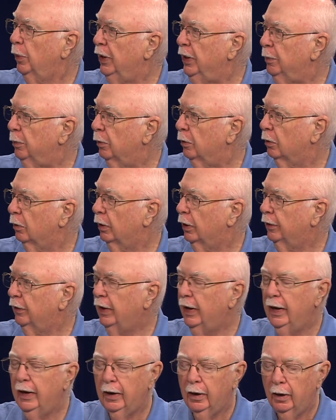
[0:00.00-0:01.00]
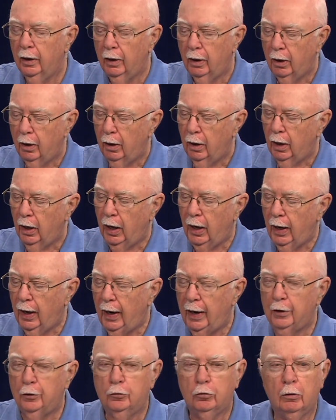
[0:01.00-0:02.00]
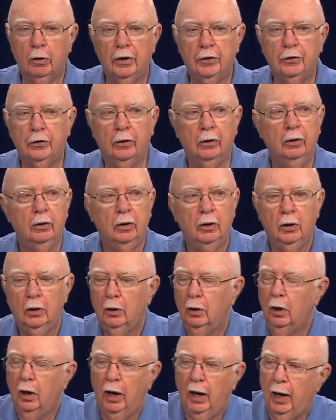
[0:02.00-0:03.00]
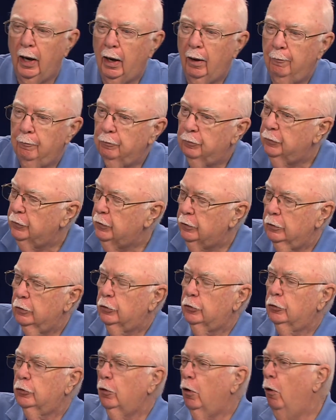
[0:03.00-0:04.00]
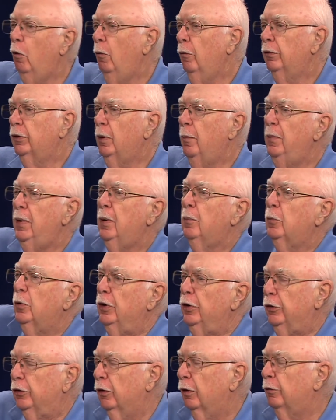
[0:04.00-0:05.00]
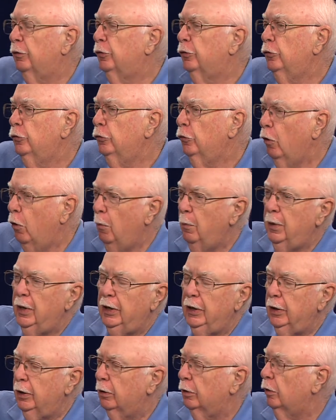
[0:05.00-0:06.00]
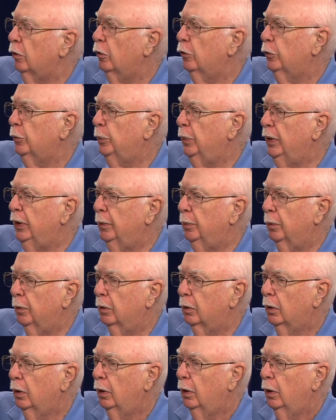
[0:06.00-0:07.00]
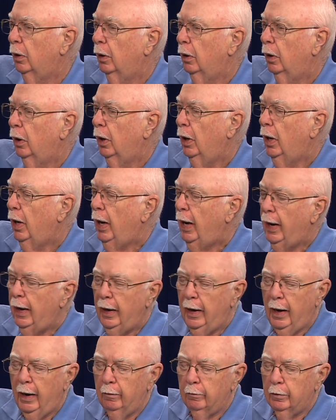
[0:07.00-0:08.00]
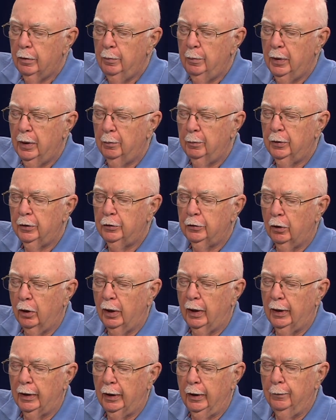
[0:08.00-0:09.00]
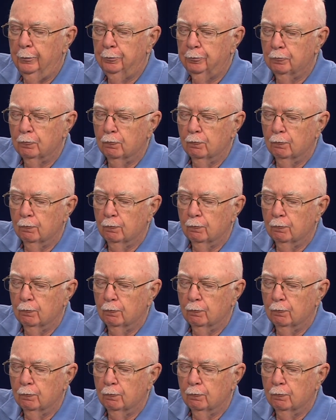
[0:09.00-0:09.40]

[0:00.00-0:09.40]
people there. Uh, I treasure um, so the memories of so many of those people. And I remember talking